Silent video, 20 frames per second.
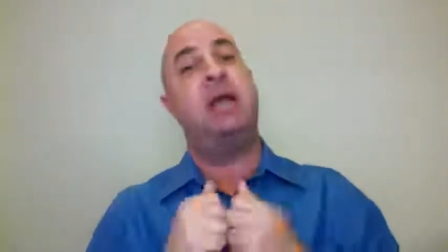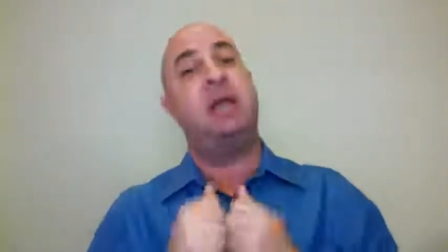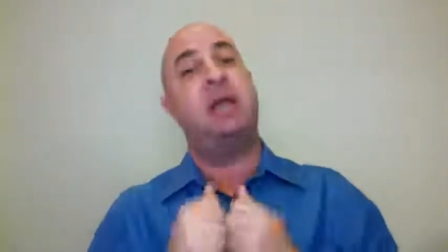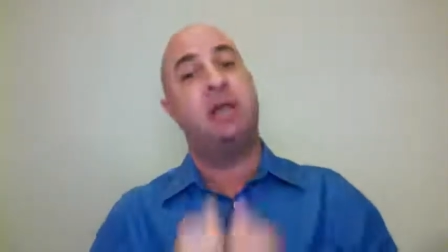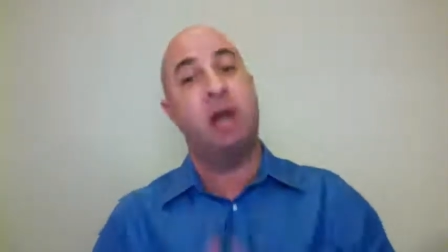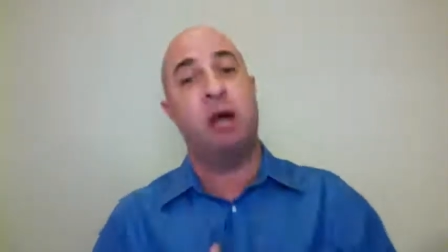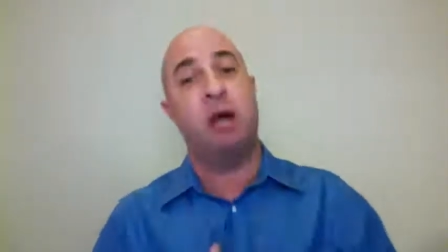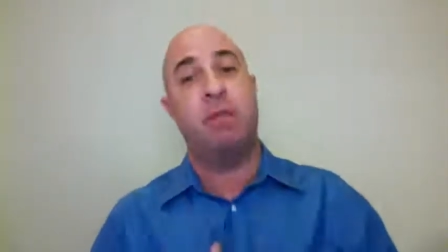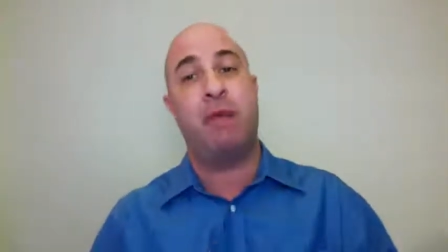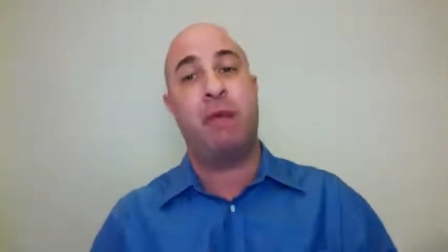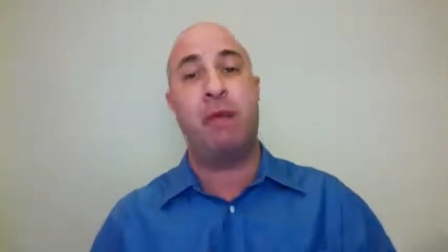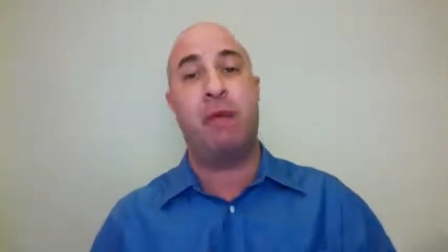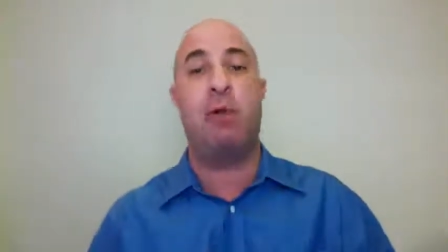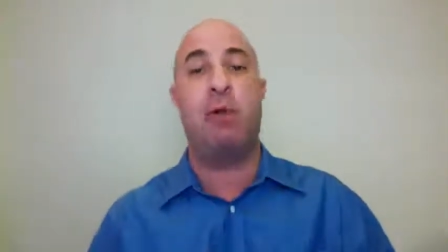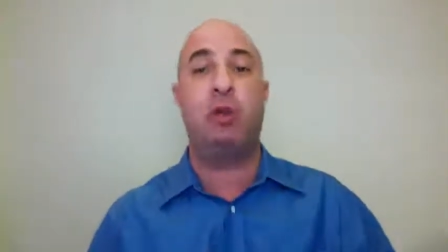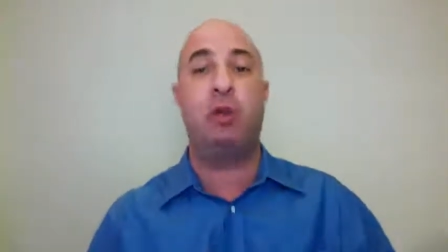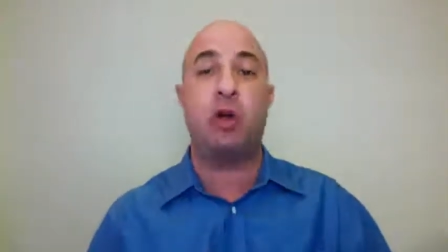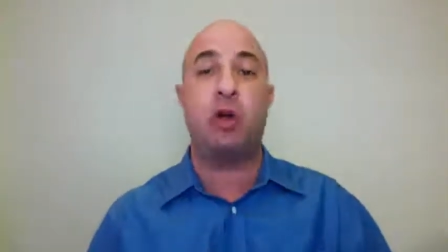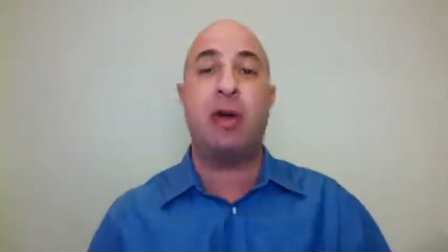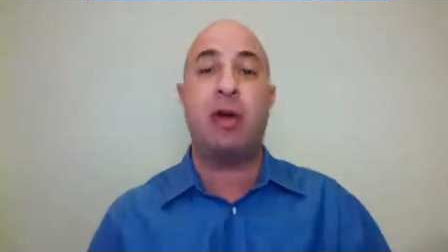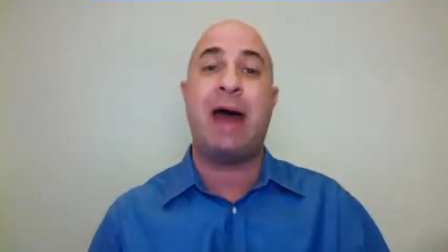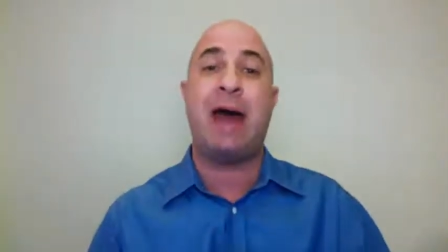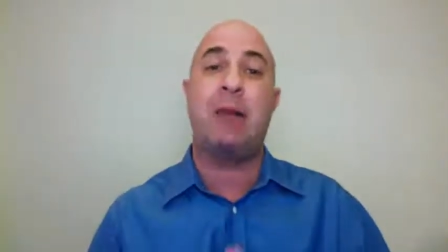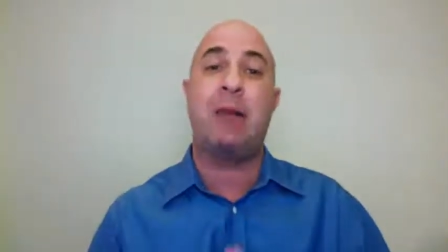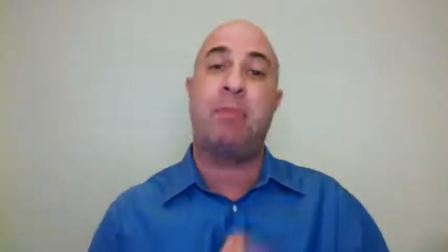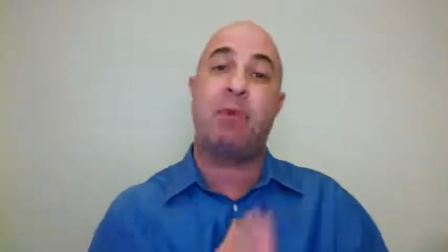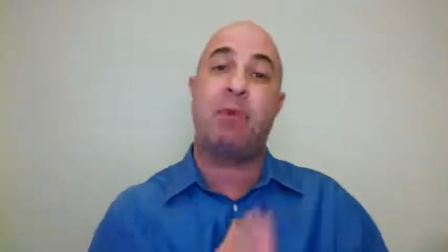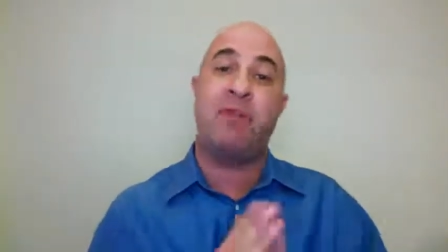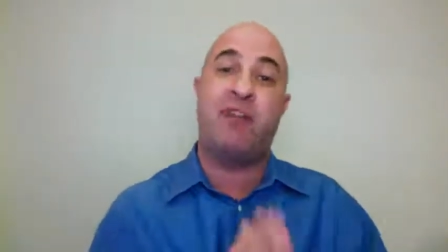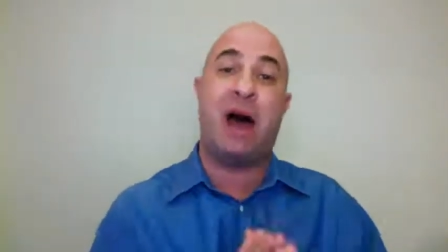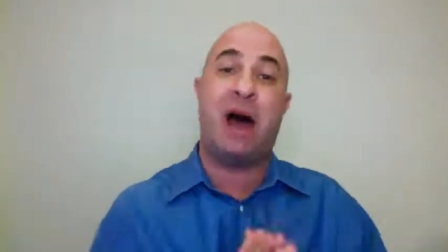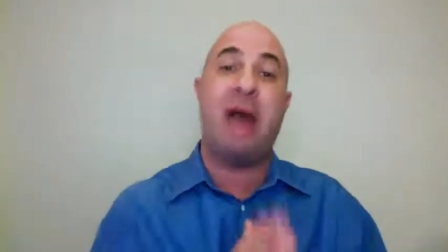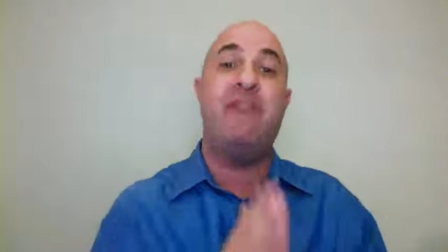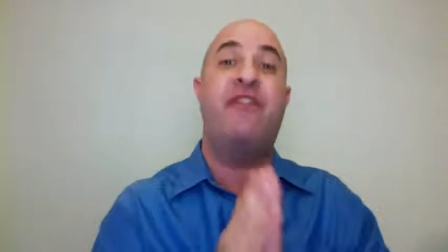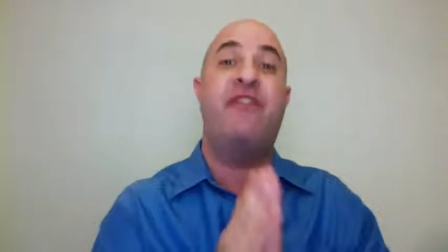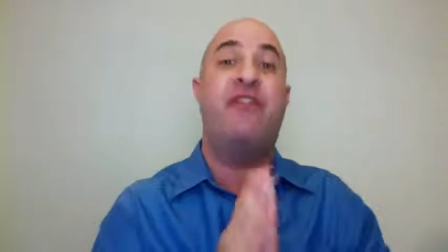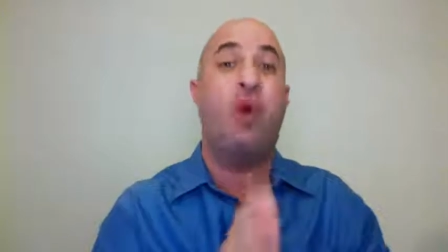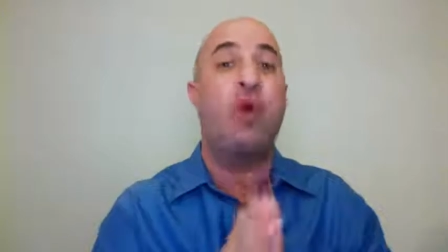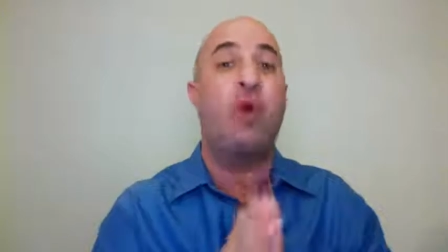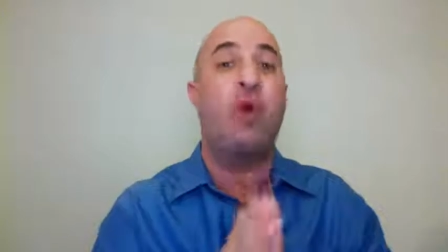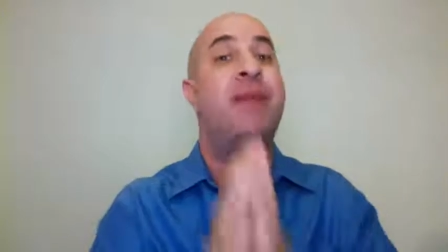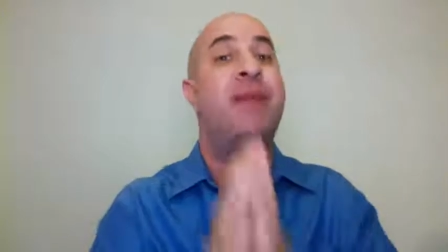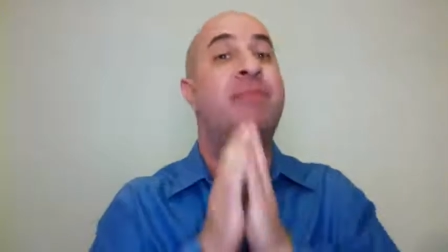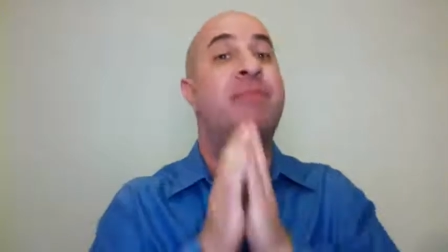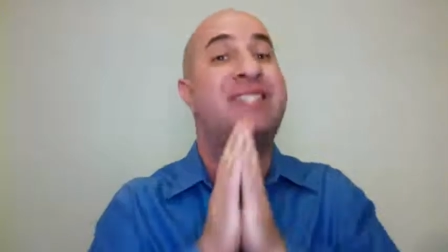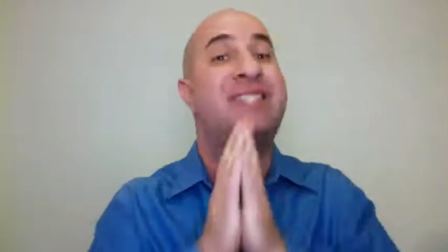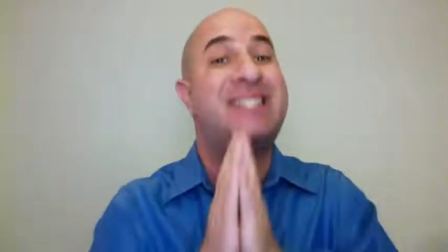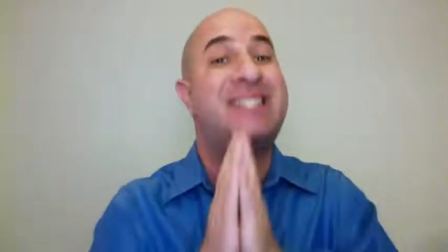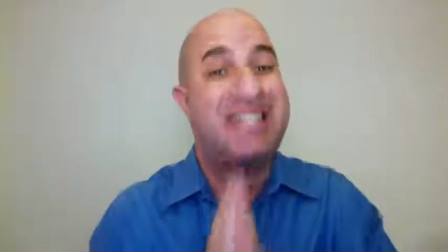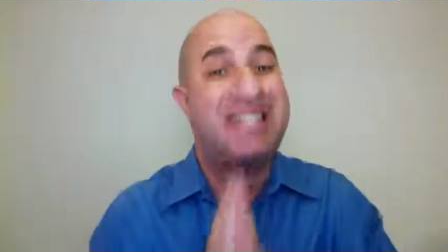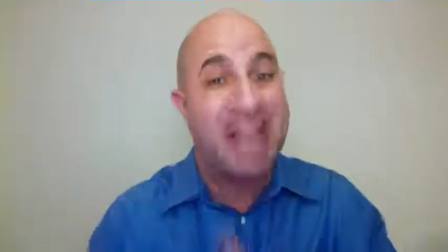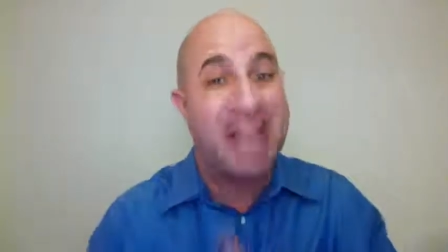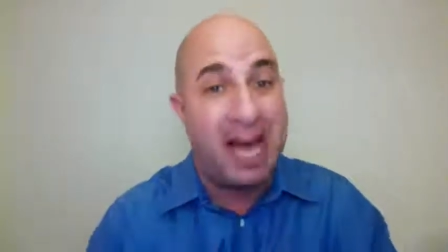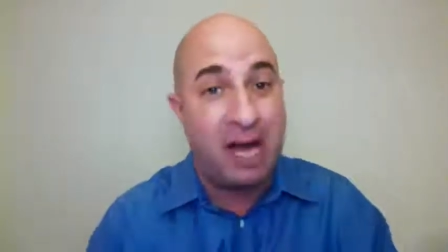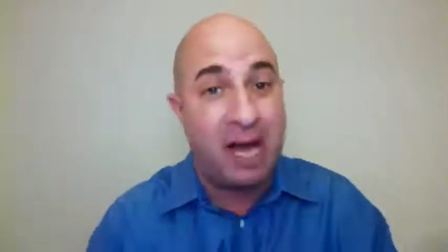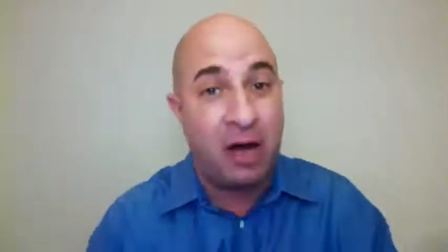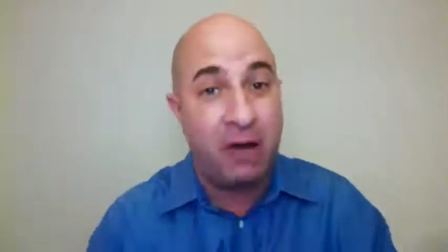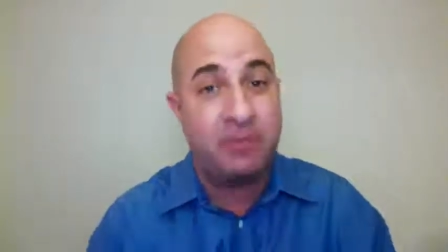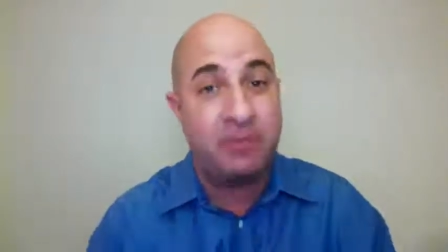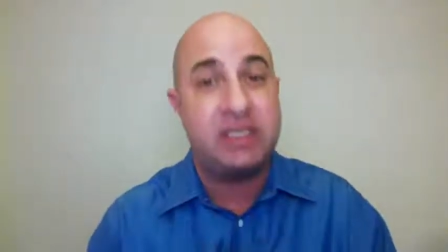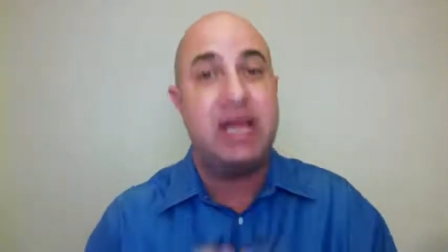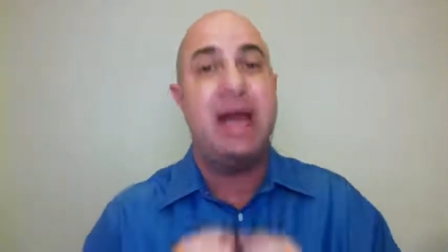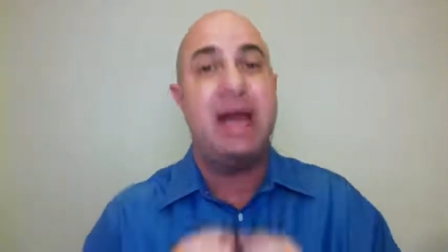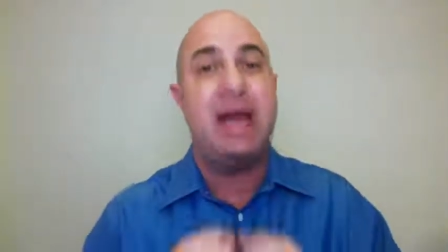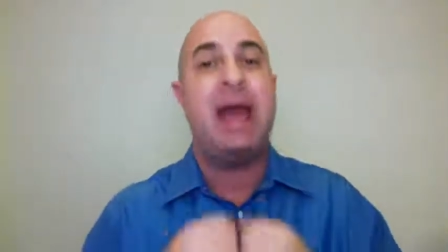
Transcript: young people learn how to provide for themselves